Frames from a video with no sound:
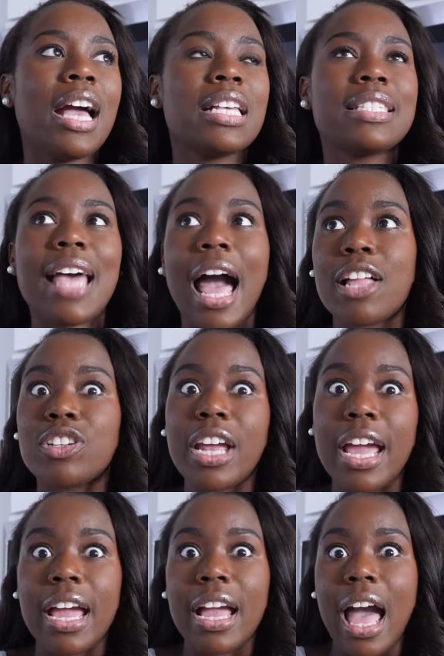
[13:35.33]

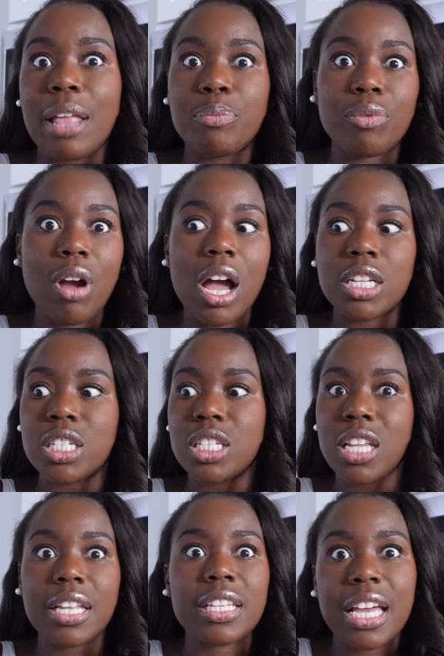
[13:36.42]
Saturday had brunch,
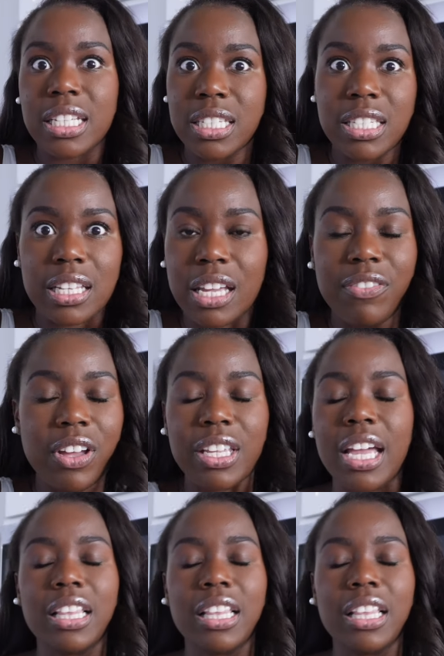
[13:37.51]
Sunday did Sunday Fun Day.